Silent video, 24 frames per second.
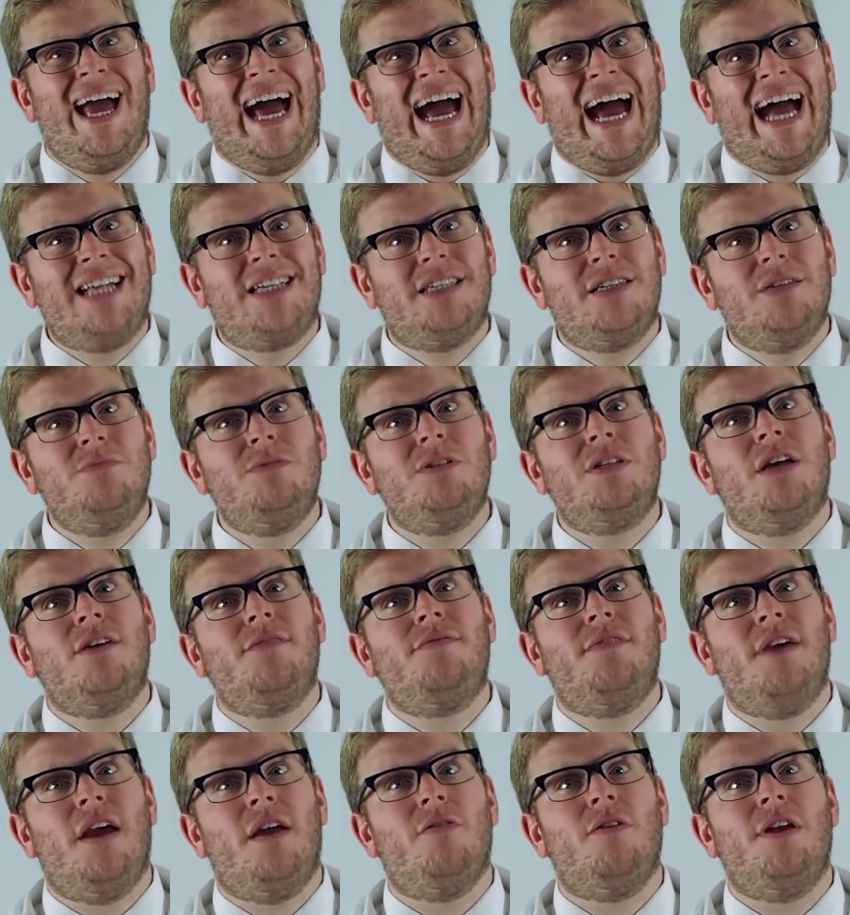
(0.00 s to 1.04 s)
atoms are
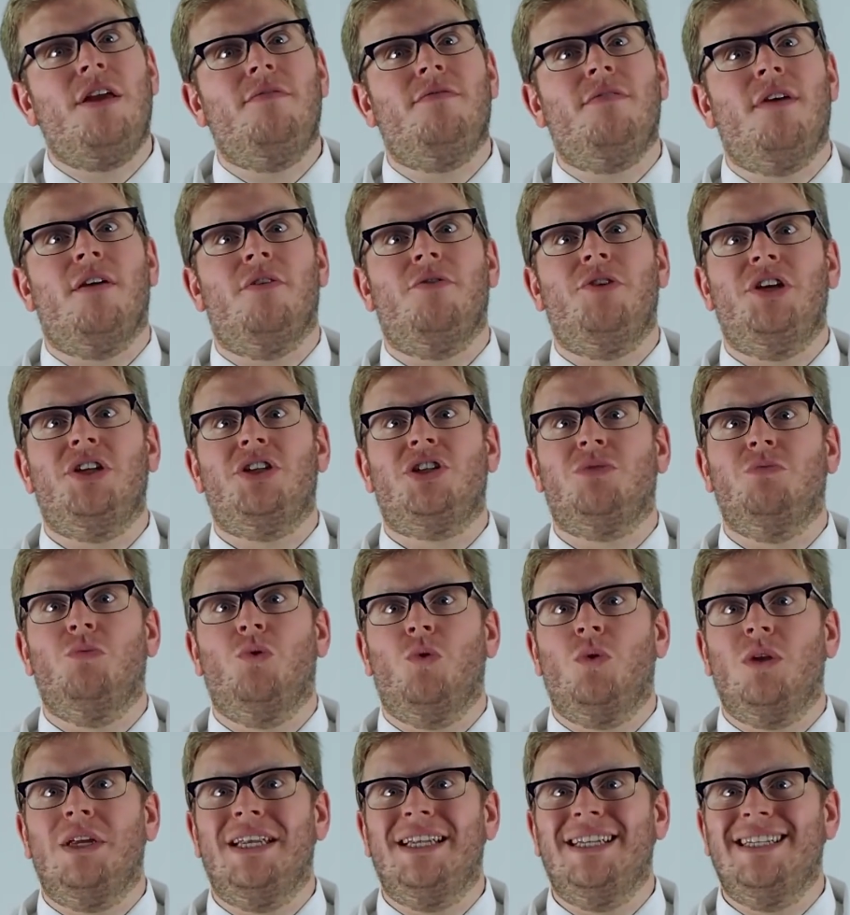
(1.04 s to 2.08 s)
very, very
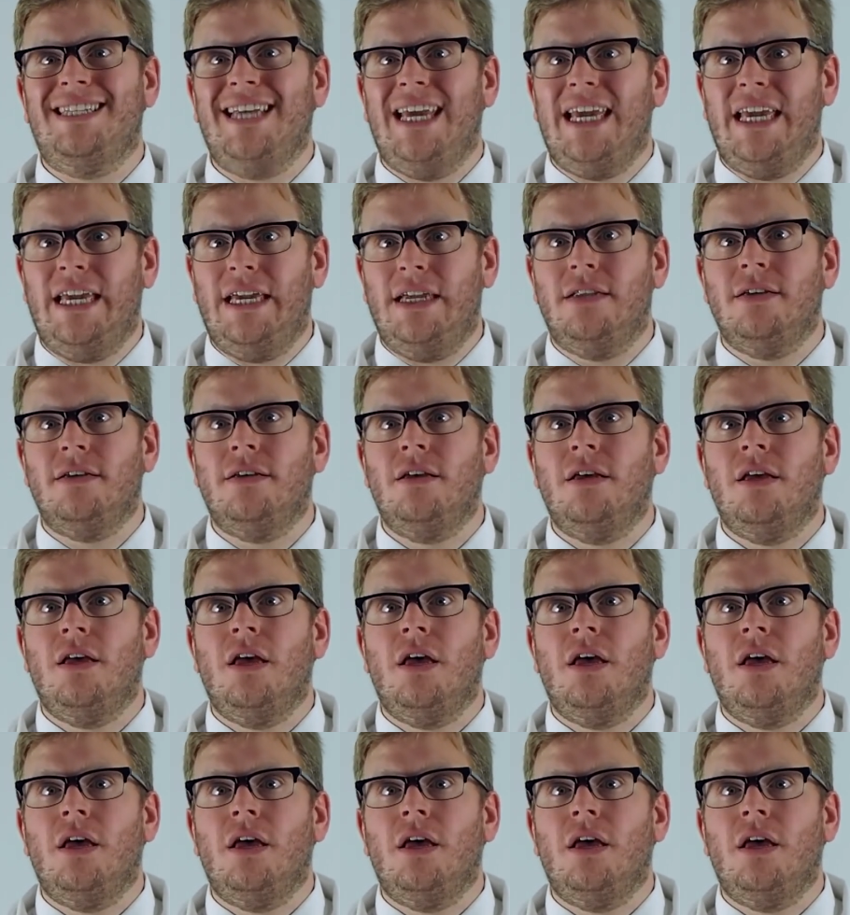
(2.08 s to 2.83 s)
small indeed.